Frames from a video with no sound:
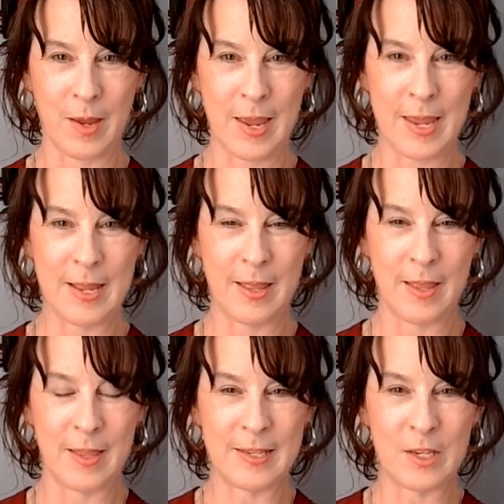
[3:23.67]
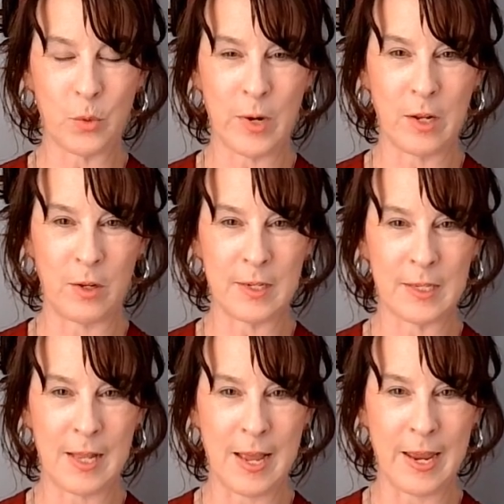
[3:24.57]
Okay, this is what it looks
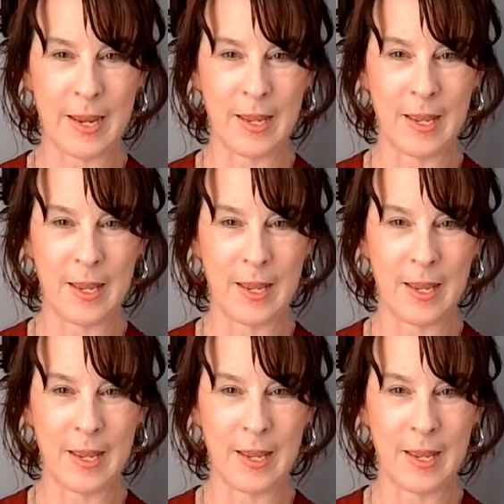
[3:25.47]
like